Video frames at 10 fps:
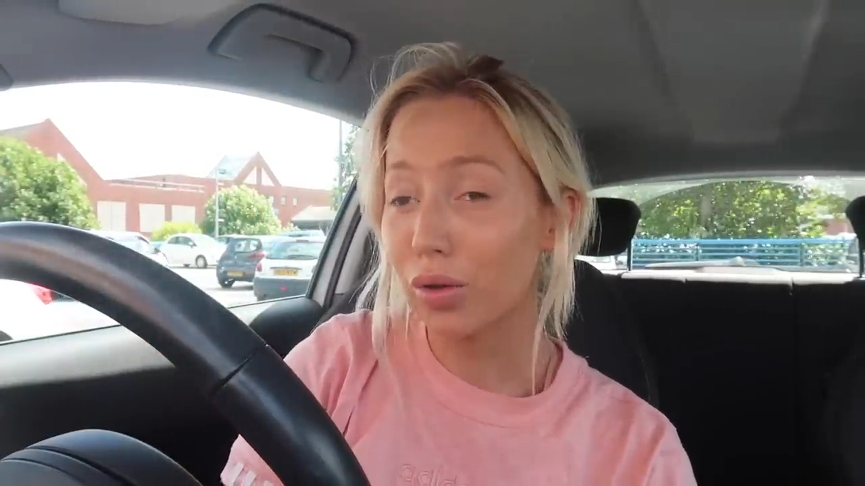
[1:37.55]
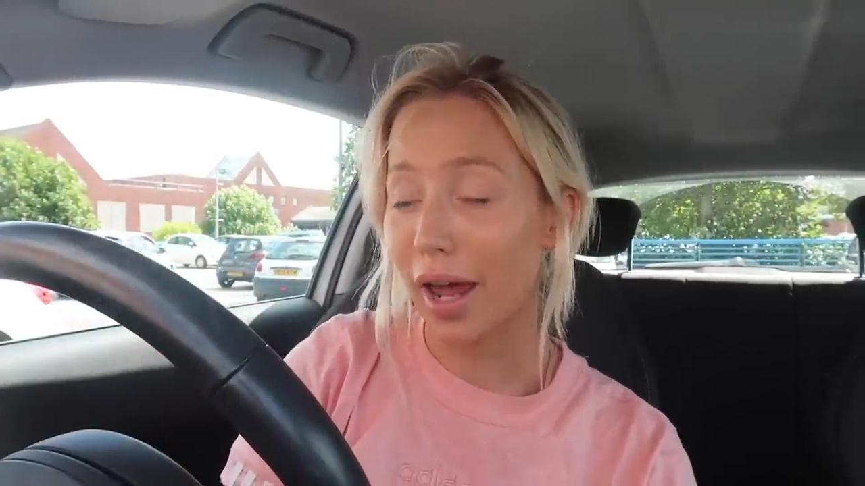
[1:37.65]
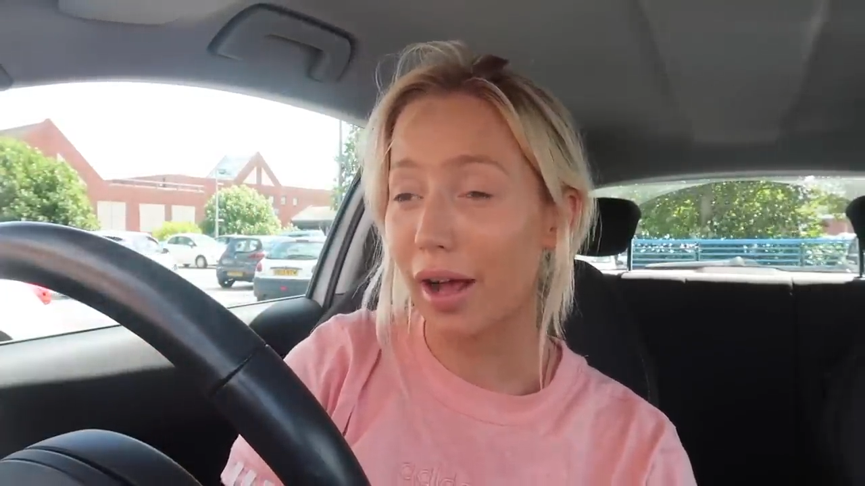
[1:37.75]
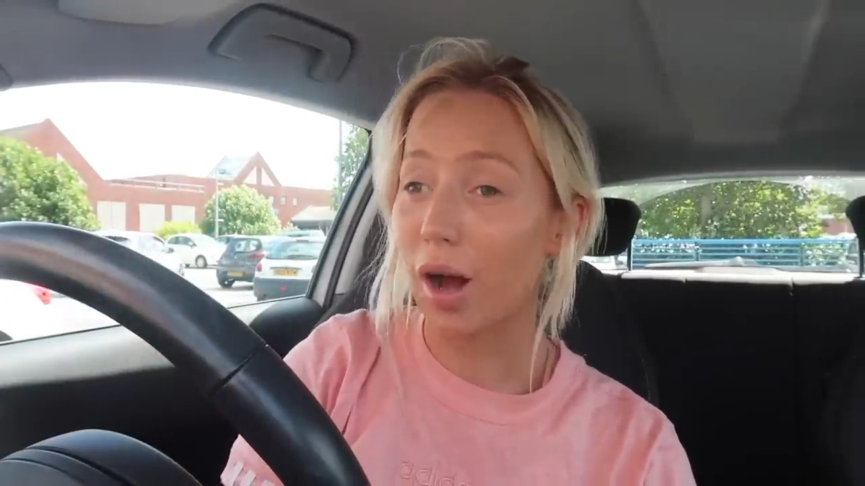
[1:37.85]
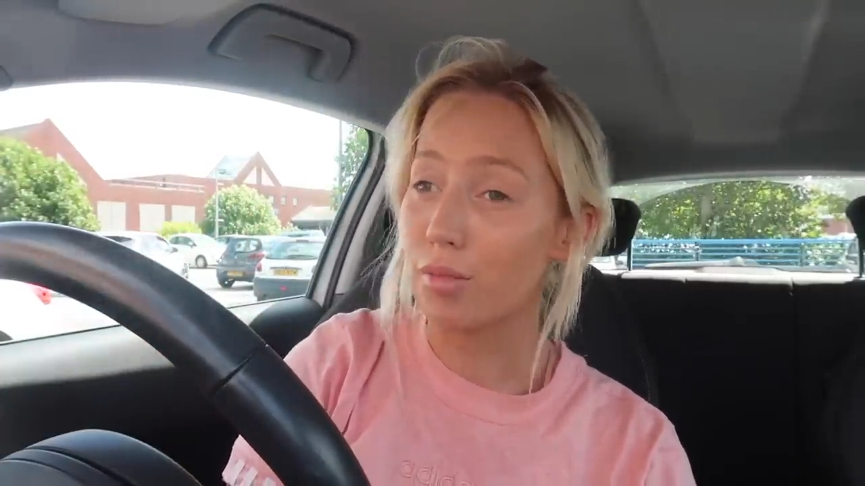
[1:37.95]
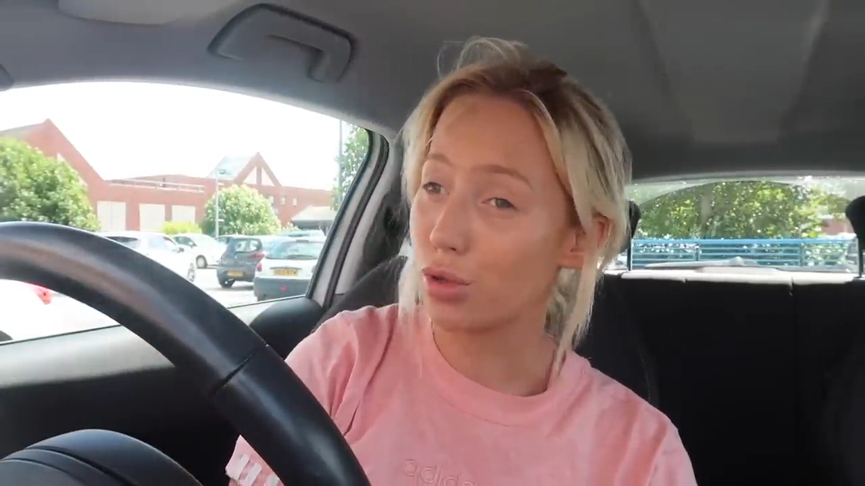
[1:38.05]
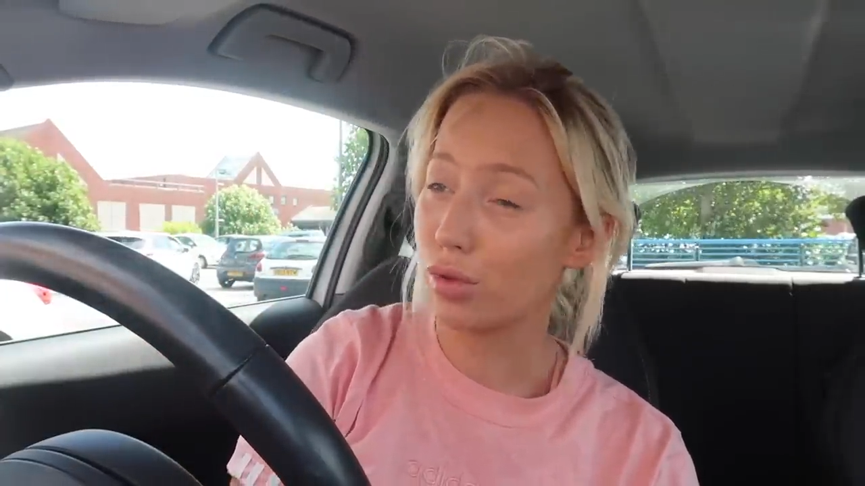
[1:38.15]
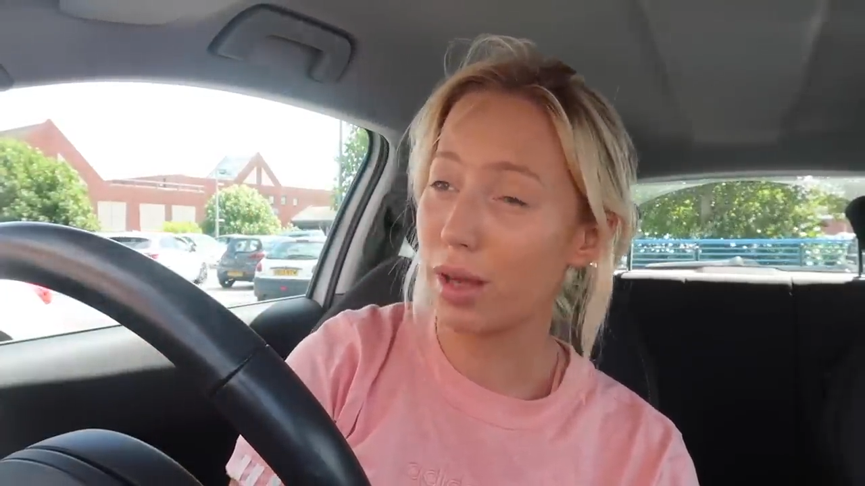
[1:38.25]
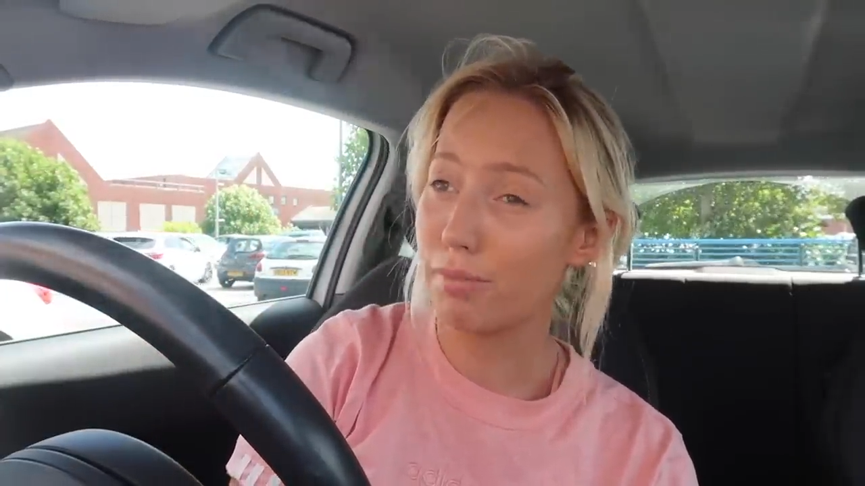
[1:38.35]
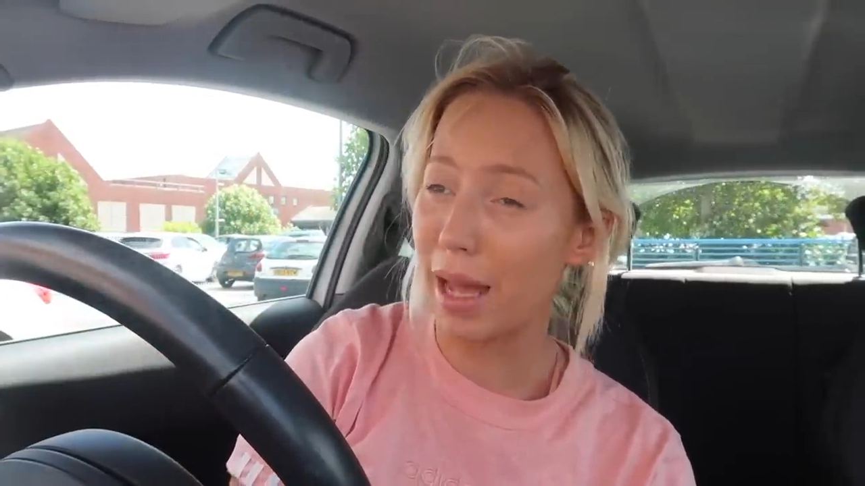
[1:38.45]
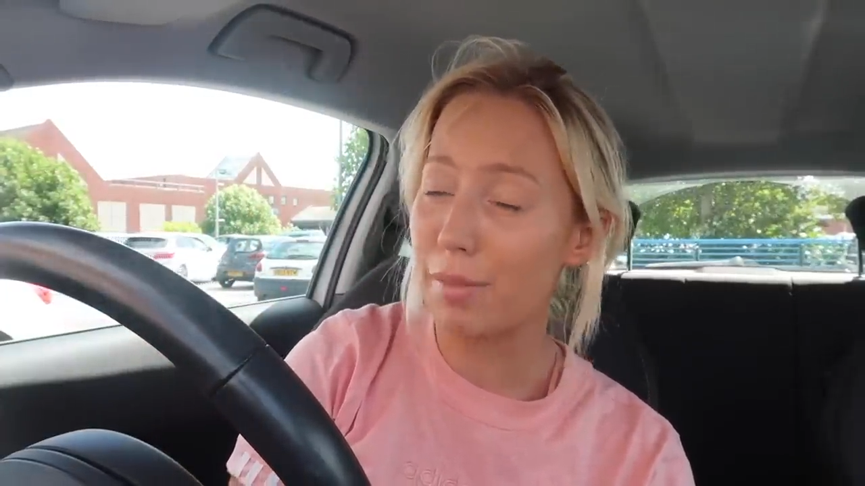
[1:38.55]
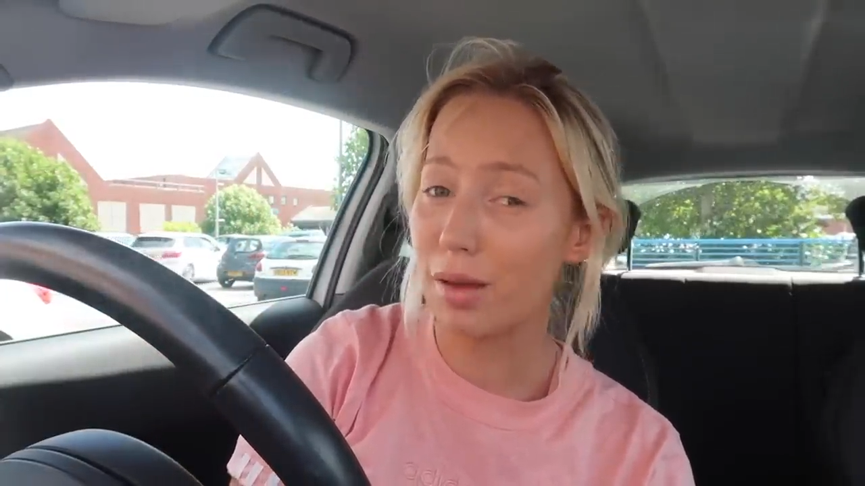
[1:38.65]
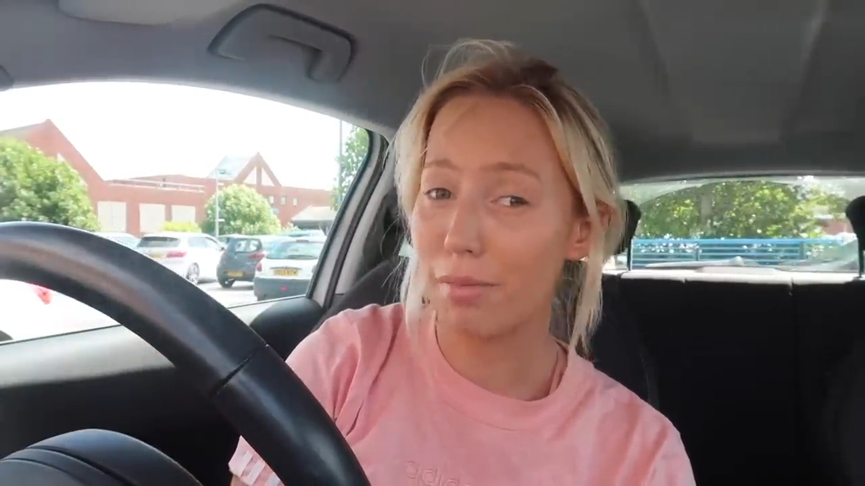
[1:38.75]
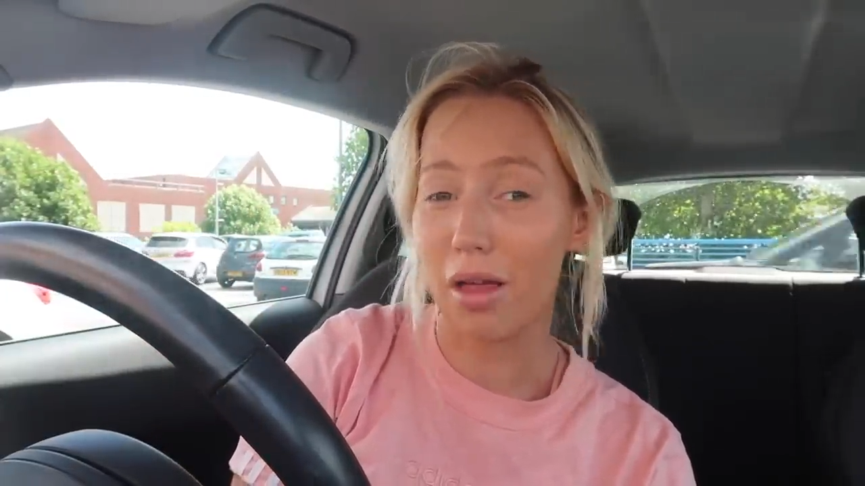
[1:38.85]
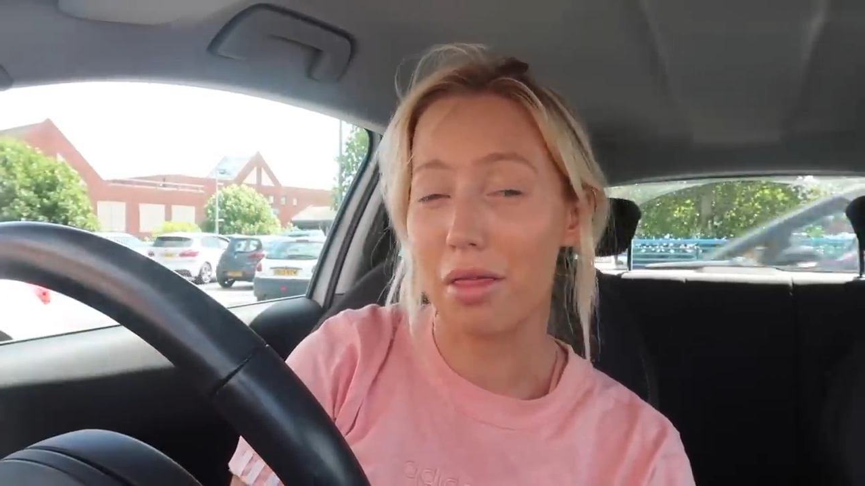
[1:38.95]
like I'm talking maybe
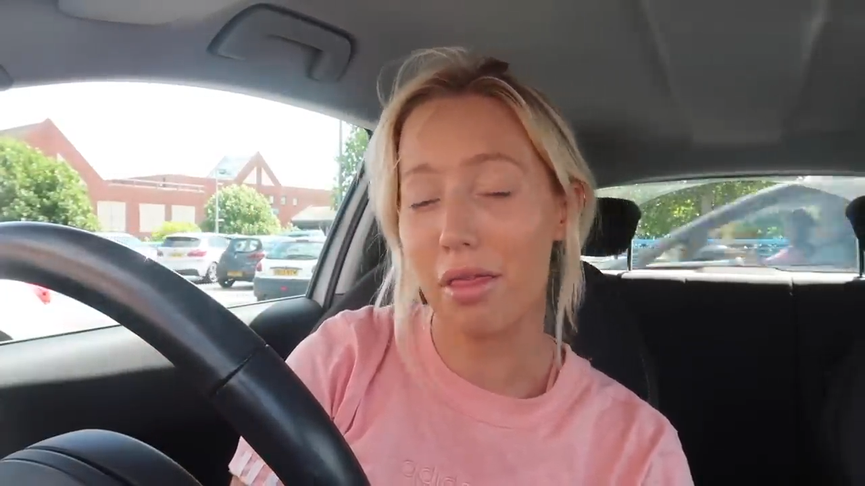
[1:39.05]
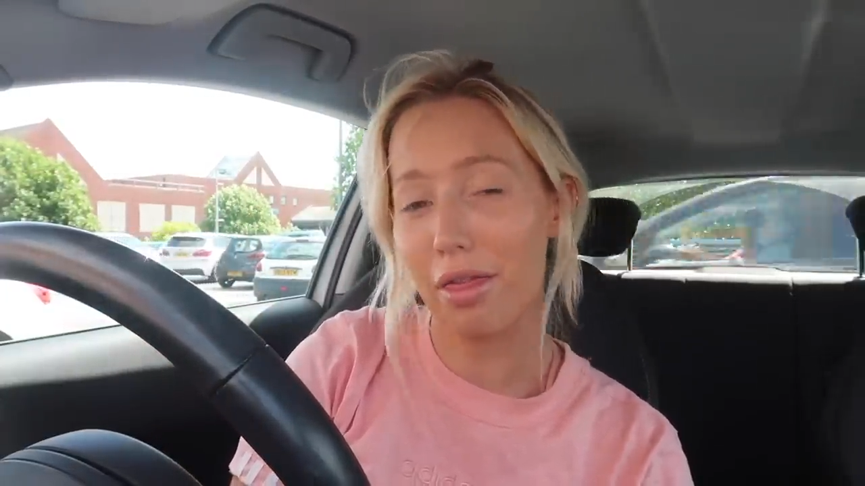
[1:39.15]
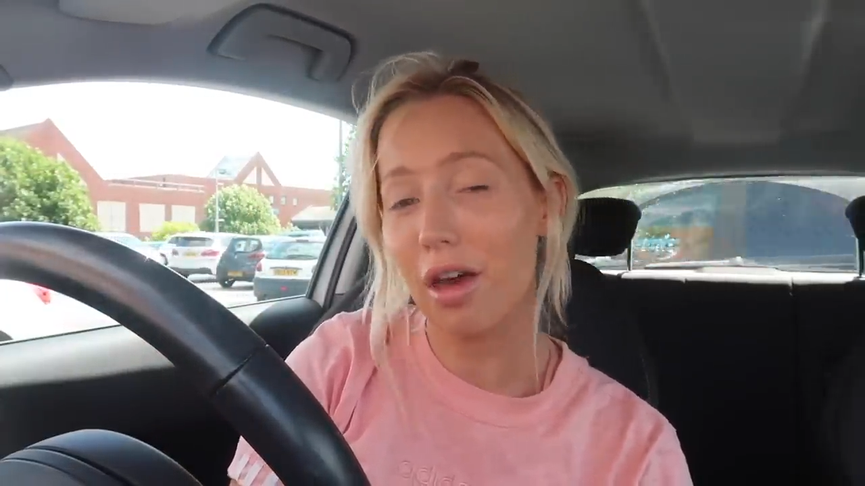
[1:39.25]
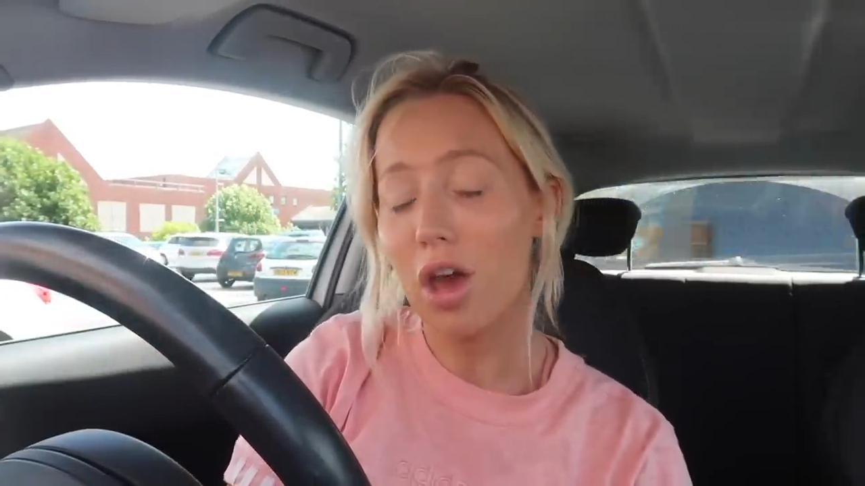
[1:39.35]
a month,